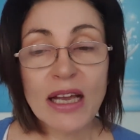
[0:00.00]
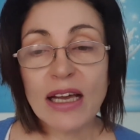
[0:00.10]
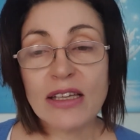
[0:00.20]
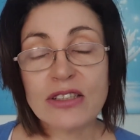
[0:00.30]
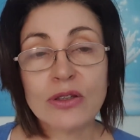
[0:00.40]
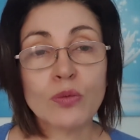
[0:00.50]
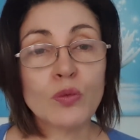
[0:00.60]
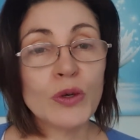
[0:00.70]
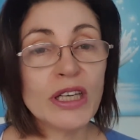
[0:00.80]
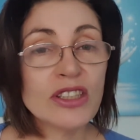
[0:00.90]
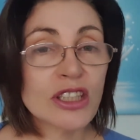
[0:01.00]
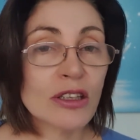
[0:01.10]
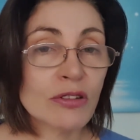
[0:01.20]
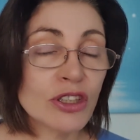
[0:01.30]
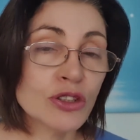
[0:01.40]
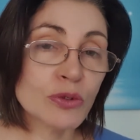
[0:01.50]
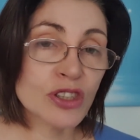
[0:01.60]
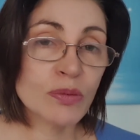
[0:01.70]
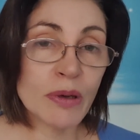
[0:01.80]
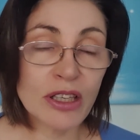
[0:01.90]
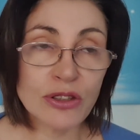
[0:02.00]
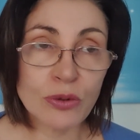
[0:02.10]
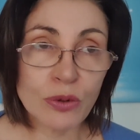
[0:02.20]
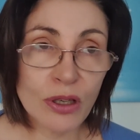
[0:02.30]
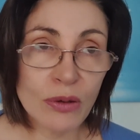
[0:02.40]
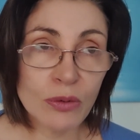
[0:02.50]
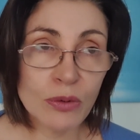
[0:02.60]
And so we generally do a special